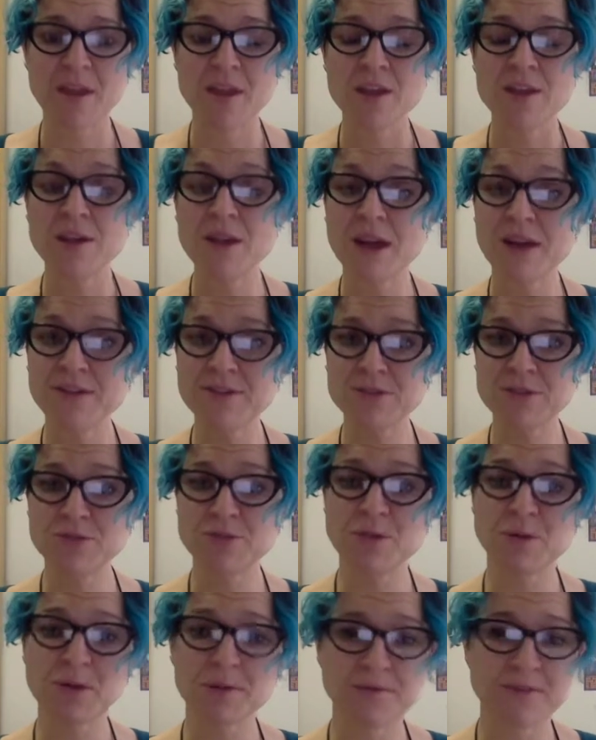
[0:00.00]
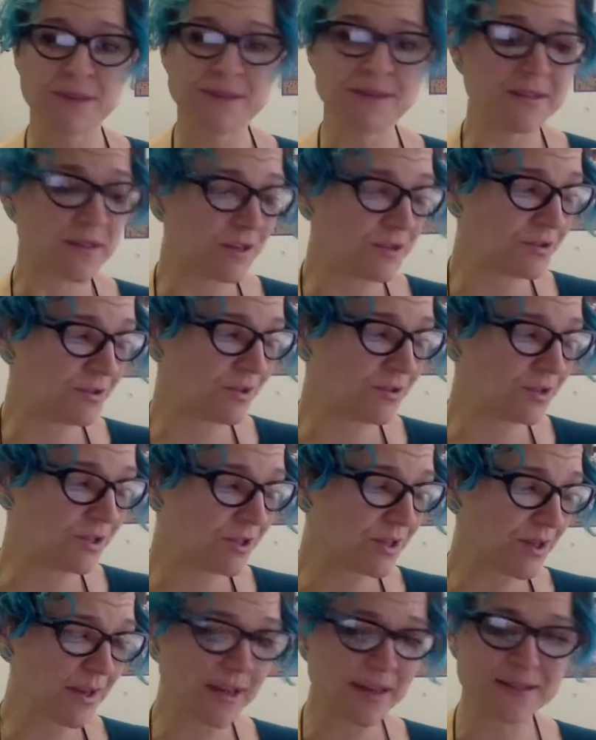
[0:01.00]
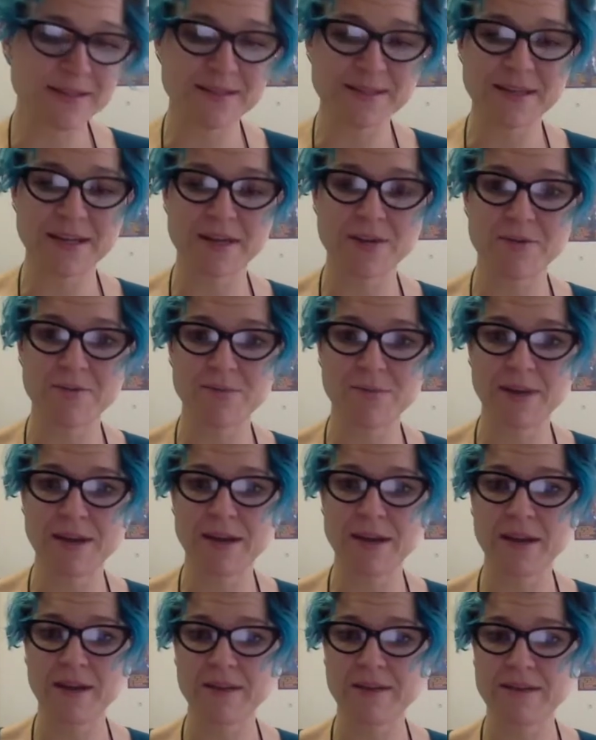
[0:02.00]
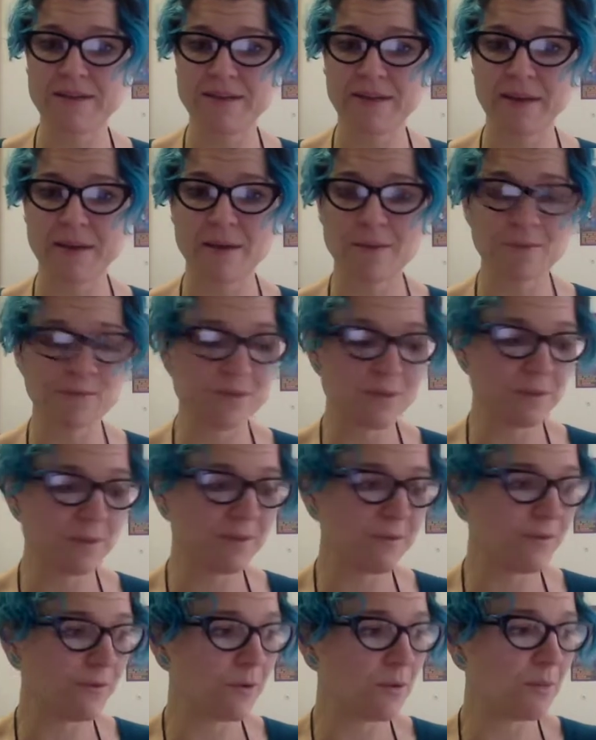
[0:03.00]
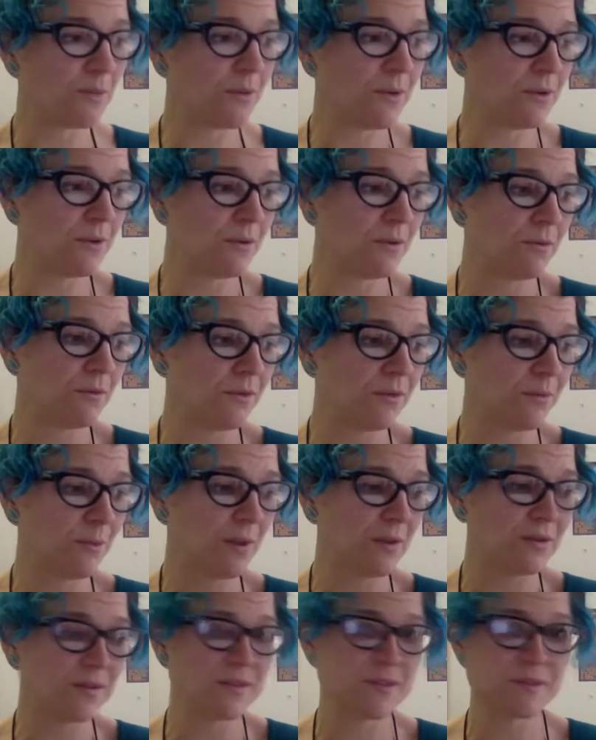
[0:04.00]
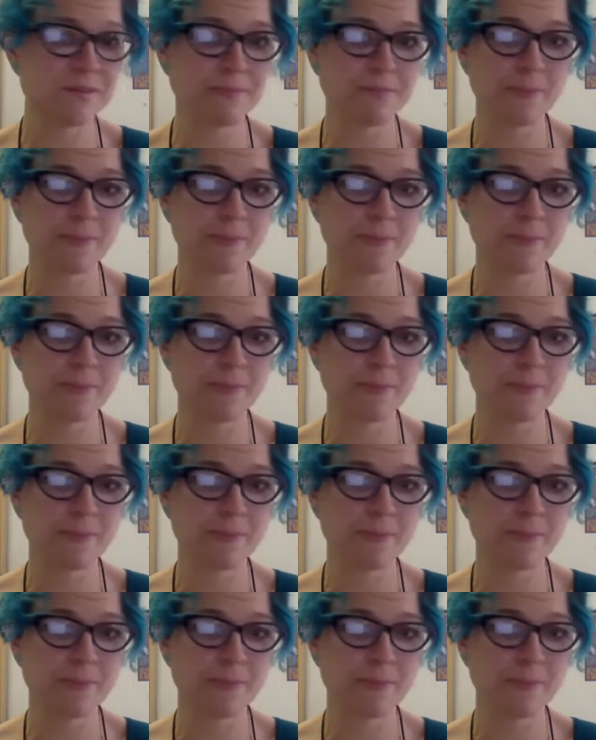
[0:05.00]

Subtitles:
You have to draw on research literature and set readings to inform your response.